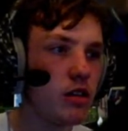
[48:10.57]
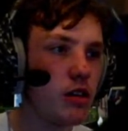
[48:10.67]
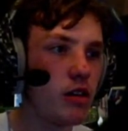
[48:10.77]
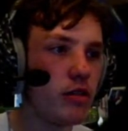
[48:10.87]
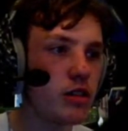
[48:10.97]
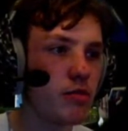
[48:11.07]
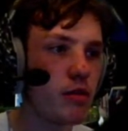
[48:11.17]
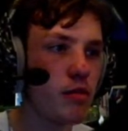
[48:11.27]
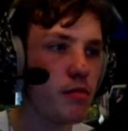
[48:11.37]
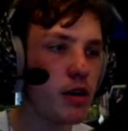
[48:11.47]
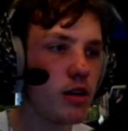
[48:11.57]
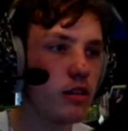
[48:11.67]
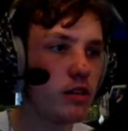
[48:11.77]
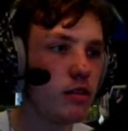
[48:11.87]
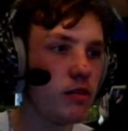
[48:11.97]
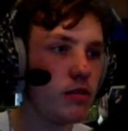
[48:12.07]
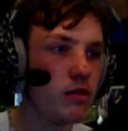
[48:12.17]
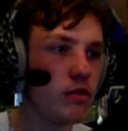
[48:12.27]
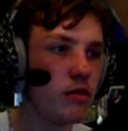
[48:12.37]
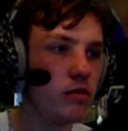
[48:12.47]
Where's the blooming button?
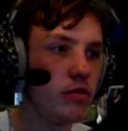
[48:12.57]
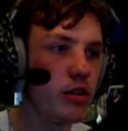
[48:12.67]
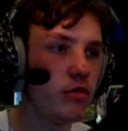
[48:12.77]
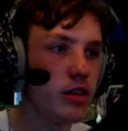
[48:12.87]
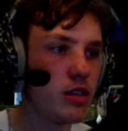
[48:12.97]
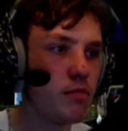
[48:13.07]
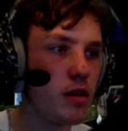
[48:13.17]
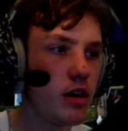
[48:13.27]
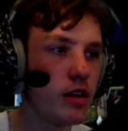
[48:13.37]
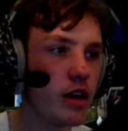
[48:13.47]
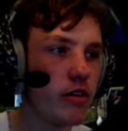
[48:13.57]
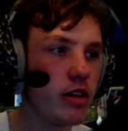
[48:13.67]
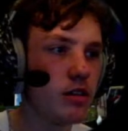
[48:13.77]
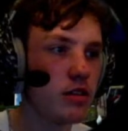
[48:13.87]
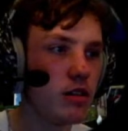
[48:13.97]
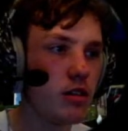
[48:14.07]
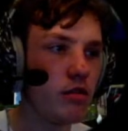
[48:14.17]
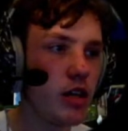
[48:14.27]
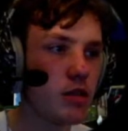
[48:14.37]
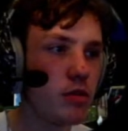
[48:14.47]
What's the button? There it is.
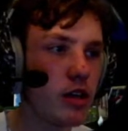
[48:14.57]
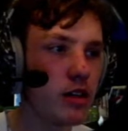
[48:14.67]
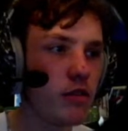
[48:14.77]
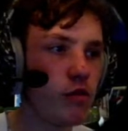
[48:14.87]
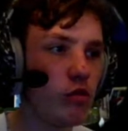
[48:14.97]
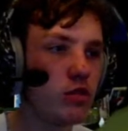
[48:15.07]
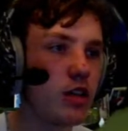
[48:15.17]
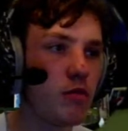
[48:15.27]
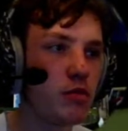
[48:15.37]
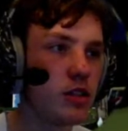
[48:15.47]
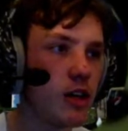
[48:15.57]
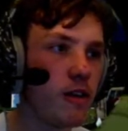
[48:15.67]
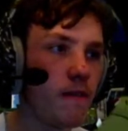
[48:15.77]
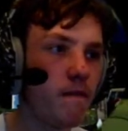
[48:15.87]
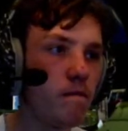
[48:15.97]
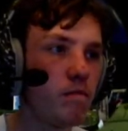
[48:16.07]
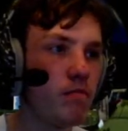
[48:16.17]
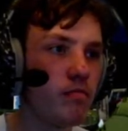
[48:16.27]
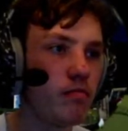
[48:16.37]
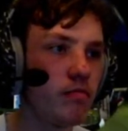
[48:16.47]
Let's put that to 14%.
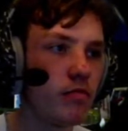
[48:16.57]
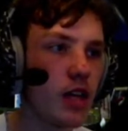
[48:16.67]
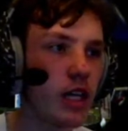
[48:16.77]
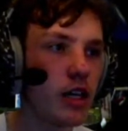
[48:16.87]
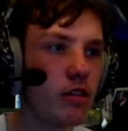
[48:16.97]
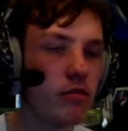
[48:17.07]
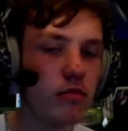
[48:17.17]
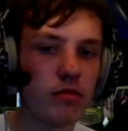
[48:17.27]
There you go.